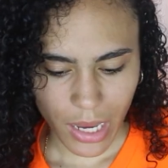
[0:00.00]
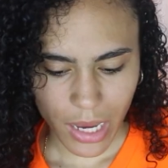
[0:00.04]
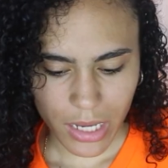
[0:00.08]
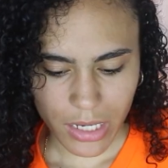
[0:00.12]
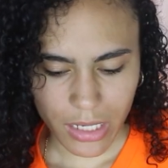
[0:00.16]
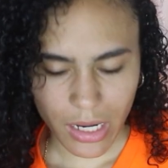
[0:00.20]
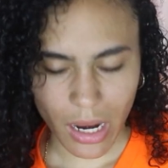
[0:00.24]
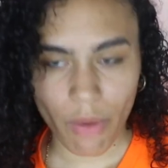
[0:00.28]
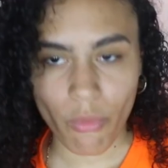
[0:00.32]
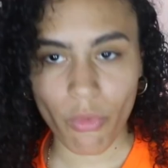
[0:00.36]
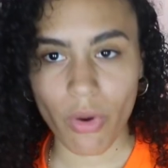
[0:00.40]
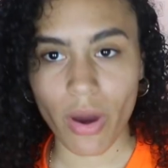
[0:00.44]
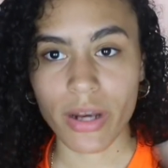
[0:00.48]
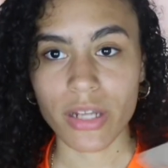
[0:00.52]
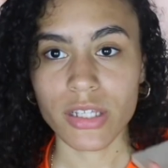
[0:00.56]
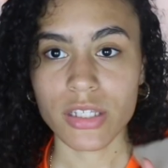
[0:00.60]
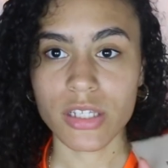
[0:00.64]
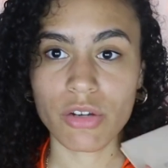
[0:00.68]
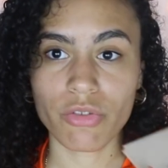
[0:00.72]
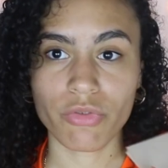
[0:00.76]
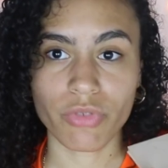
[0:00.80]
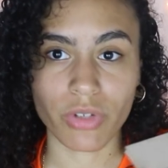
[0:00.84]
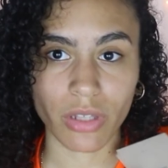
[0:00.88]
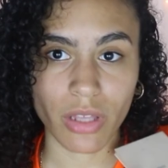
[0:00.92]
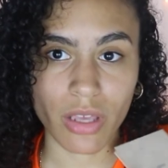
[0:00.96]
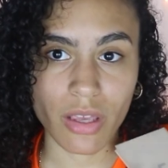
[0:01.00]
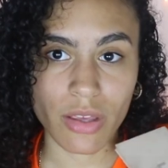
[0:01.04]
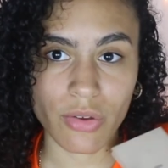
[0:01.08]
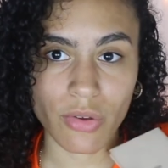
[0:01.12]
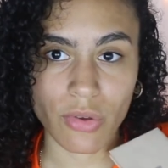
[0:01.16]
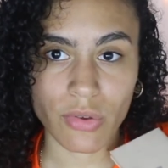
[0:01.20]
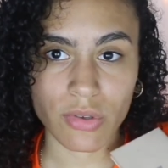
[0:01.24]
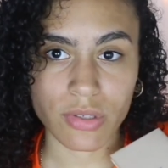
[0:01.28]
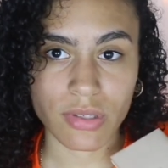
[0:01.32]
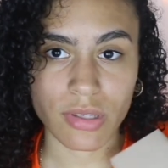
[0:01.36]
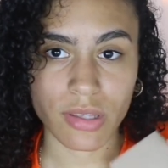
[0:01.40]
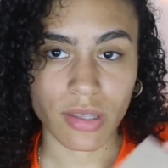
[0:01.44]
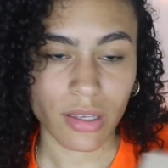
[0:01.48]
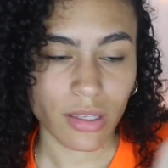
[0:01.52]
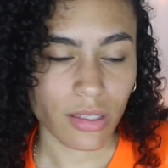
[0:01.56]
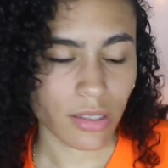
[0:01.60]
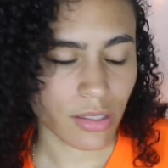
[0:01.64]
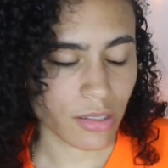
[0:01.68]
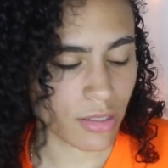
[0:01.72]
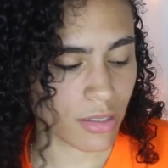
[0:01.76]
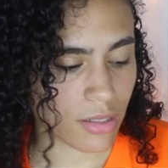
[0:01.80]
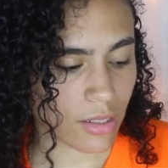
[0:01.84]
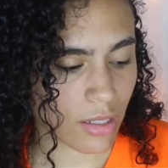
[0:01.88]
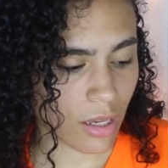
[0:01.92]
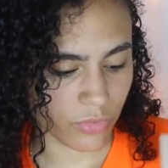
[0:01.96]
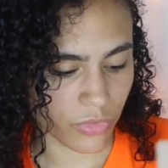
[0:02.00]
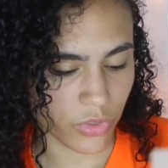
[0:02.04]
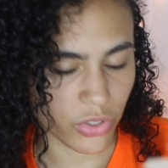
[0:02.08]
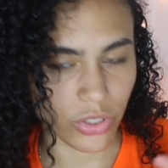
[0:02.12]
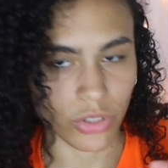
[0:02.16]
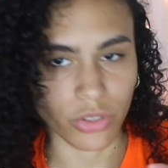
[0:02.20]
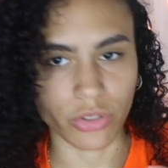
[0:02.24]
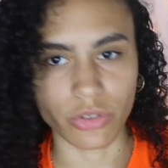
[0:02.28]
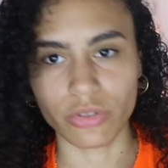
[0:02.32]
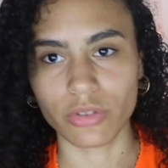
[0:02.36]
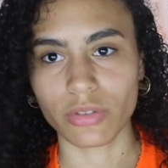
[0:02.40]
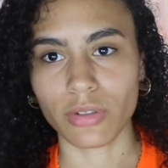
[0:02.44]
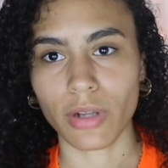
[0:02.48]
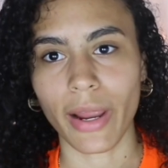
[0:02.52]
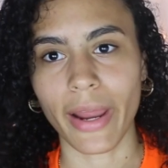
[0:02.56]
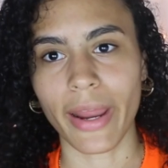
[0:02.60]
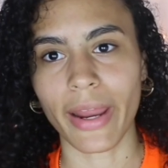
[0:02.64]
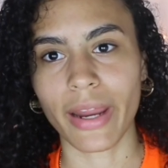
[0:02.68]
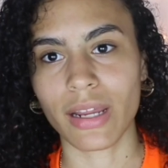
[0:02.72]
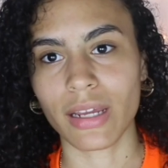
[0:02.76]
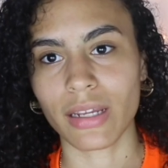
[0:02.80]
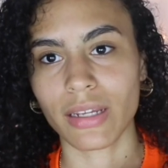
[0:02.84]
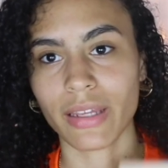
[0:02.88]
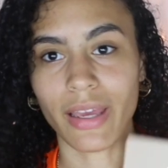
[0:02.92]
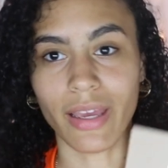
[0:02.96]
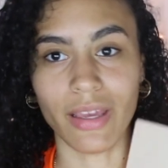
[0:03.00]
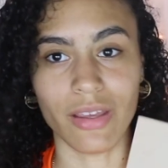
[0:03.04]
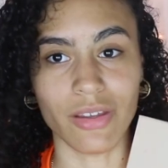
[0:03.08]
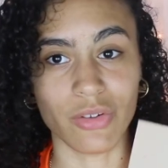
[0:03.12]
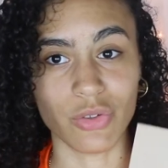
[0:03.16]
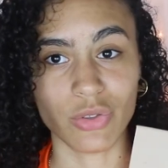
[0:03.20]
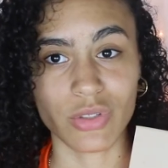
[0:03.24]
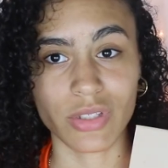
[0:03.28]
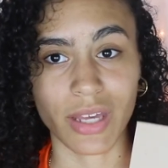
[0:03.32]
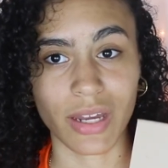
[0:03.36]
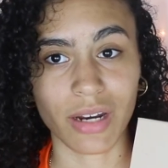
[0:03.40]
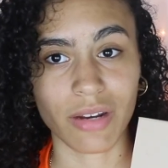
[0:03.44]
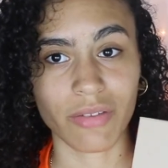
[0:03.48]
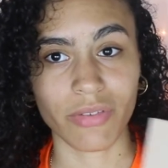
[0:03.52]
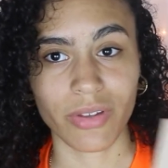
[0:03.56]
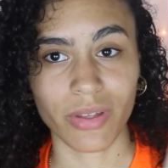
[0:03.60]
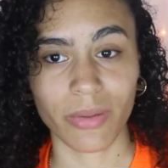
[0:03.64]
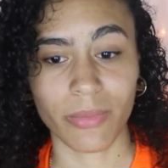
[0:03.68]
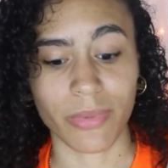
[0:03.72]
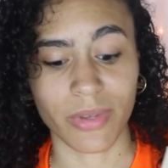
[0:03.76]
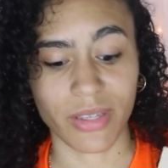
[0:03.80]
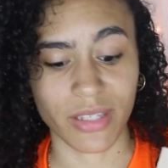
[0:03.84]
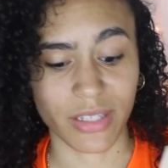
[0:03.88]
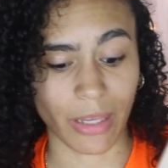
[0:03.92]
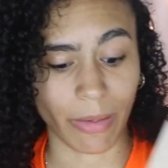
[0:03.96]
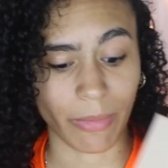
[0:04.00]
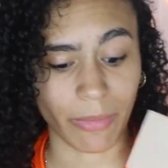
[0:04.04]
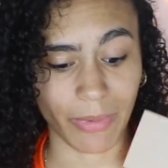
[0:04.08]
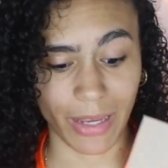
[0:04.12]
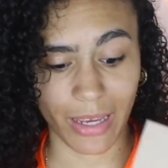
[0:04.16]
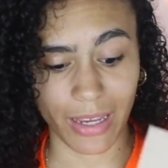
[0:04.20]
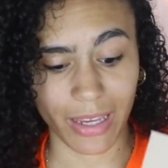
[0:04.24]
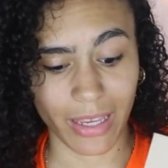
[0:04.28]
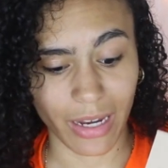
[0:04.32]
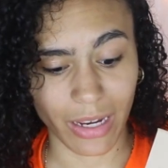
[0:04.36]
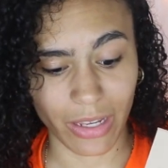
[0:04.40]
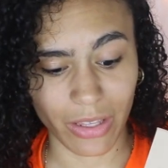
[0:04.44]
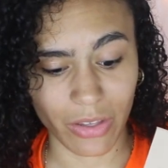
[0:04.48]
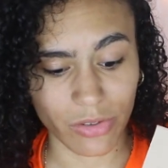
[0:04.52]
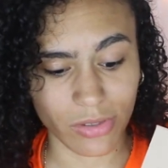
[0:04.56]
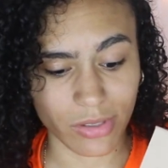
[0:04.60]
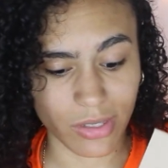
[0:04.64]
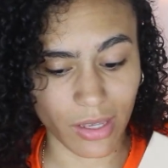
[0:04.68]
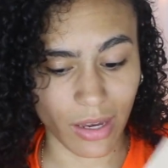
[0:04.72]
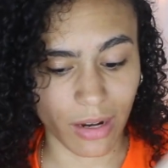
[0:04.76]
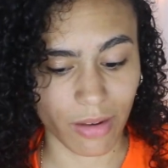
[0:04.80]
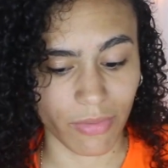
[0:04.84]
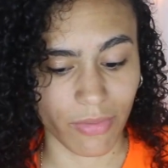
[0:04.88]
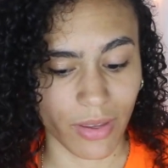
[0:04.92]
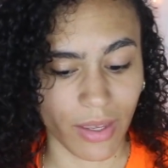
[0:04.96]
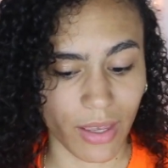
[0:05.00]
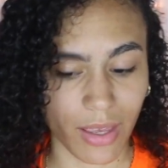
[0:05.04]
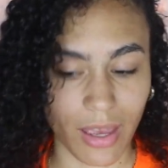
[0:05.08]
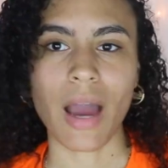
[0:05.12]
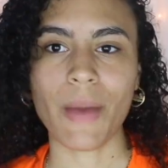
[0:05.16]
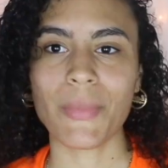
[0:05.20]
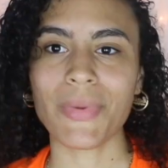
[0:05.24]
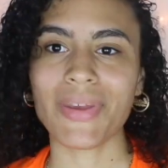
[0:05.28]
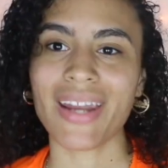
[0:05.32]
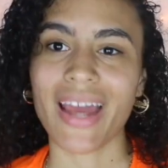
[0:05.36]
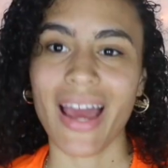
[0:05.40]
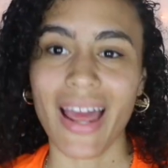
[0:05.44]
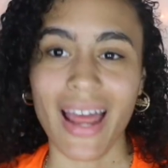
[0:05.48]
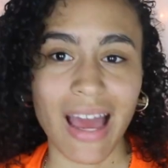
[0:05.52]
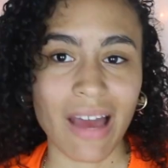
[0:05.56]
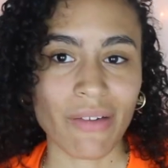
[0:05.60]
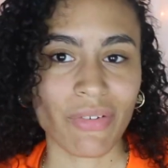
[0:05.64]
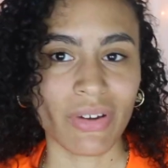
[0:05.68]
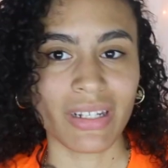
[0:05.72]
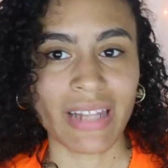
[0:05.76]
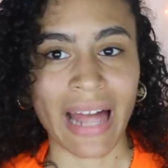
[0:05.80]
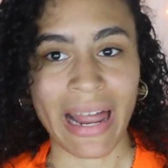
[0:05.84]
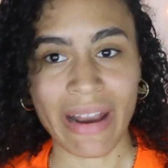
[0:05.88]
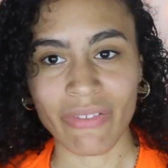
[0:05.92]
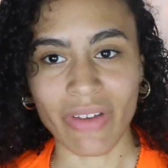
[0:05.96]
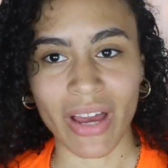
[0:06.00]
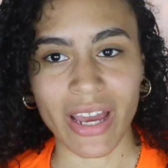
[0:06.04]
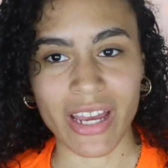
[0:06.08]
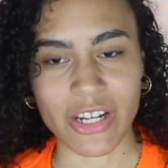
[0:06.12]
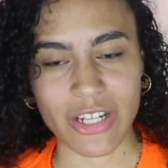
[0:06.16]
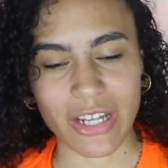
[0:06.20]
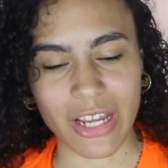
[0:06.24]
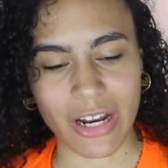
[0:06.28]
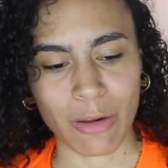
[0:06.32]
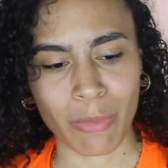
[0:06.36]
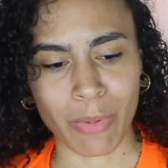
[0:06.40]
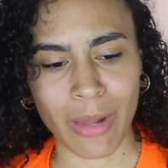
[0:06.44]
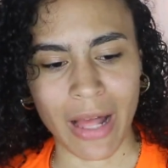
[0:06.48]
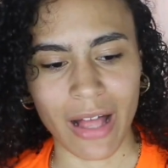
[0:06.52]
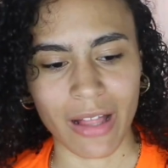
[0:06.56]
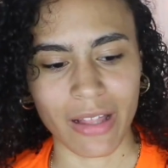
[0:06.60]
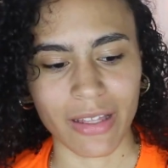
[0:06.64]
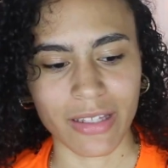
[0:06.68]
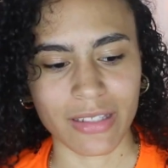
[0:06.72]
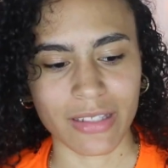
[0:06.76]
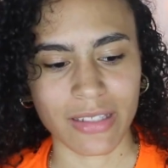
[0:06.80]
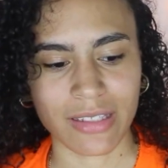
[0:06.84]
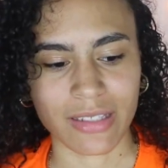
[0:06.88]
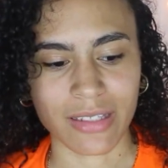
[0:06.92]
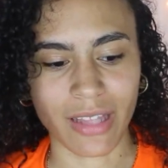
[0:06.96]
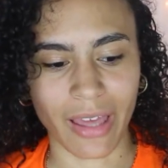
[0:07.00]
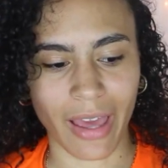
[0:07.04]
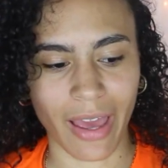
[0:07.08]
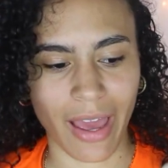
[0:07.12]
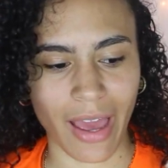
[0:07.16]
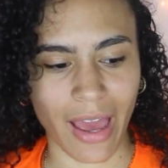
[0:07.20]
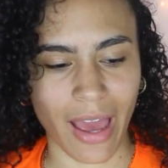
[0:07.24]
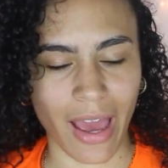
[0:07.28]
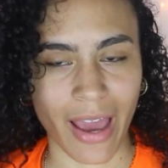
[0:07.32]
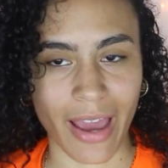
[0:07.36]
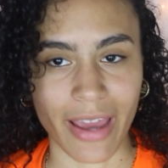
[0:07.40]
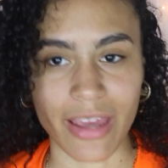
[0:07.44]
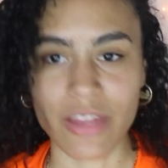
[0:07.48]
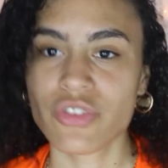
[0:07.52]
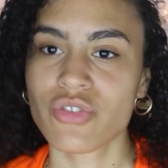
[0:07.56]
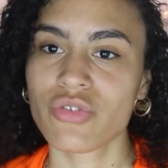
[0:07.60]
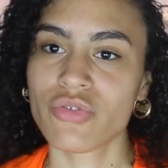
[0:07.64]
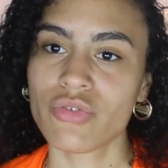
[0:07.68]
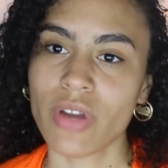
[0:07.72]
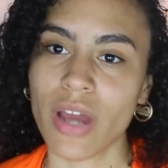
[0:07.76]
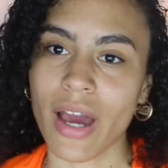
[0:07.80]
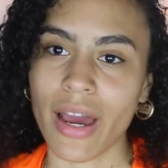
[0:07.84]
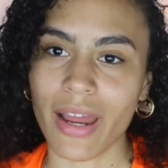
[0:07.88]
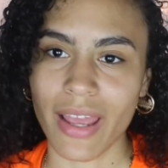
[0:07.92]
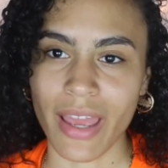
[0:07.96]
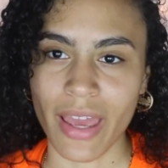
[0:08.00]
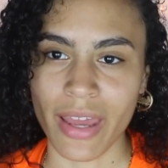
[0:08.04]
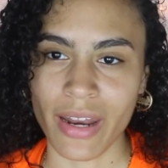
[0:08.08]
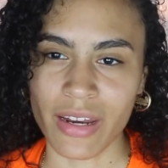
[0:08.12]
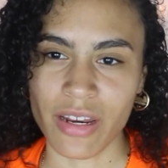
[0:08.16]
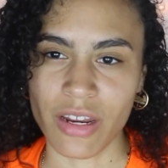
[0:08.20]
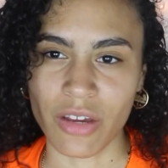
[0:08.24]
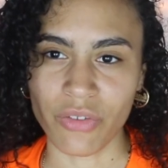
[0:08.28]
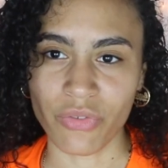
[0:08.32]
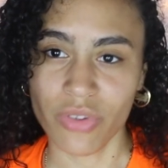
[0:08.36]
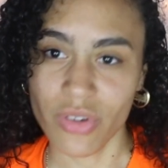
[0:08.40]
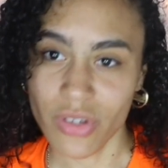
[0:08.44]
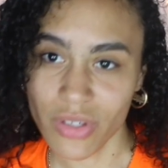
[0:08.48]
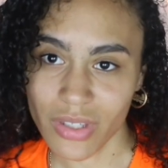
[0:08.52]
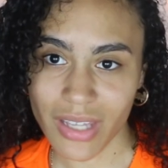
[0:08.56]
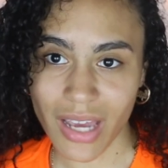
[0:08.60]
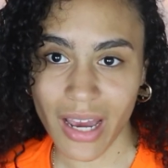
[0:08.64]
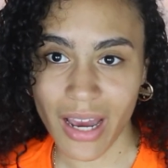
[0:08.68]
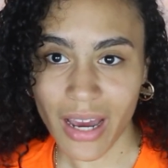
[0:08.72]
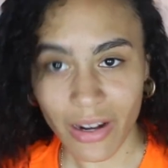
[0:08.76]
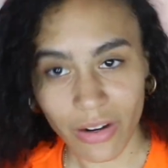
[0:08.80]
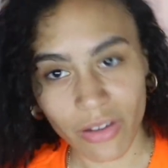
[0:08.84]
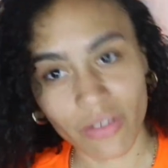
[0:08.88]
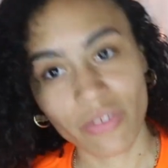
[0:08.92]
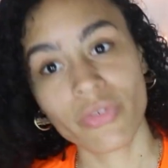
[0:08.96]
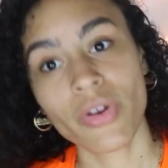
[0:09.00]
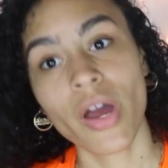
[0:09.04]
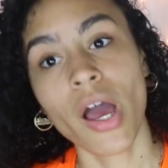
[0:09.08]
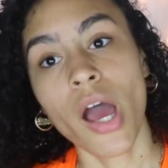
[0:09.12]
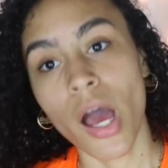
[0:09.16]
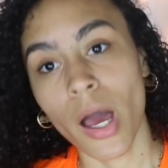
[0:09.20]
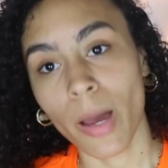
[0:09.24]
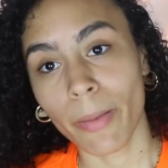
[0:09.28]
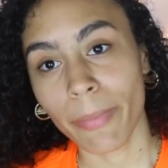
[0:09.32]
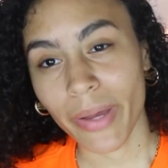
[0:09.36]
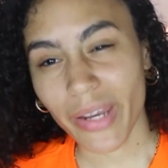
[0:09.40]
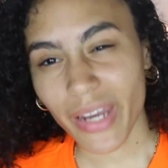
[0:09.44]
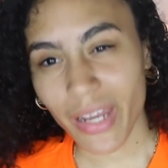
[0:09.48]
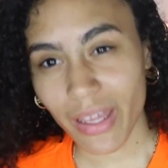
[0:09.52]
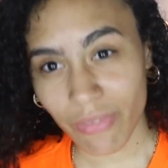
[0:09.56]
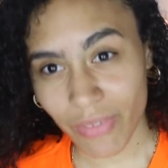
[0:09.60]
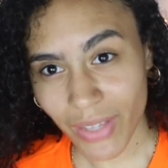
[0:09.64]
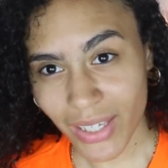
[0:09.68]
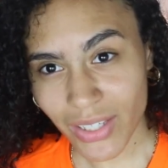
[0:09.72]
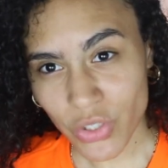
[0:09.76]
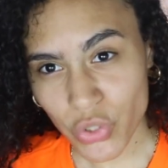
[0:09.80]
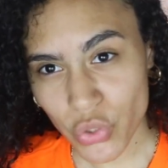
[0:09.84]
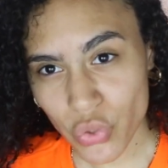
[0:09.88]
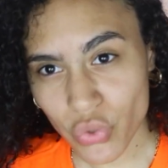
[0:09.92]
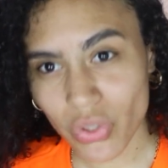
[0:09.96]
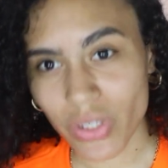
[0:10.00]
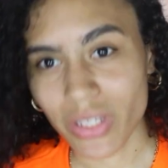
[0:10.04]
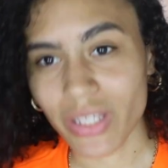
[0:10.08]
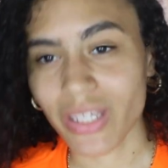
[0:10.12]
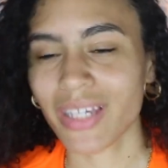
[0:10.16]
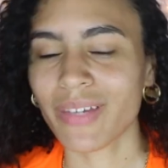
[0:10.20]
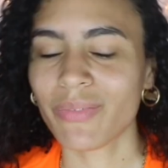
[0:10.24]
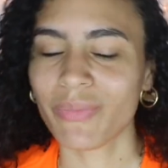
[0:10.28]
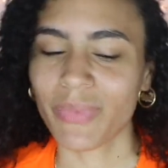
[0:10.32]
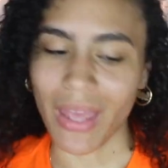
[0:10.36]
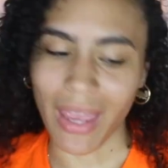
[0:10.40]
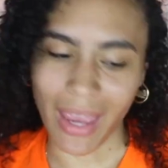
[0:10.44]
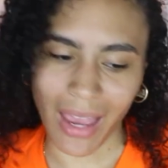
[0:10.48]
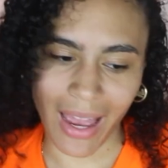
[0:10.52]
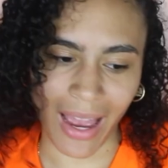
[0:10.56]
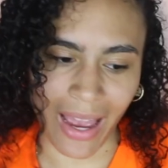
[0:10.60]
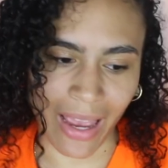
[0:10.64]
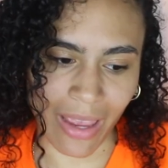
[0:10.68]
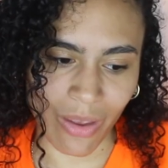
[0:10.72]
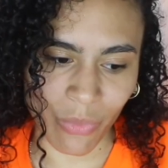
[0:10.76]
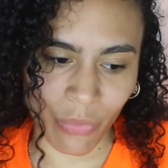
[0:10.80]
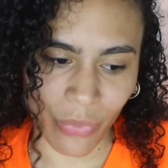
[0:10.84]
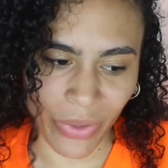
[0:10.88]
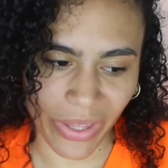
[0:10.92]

And I wanted to really use this to like get use out of it because I'm not getting use out of it. I mean, I have a lot of eyeshadow palettes that I do not get enough use out of, but eventually I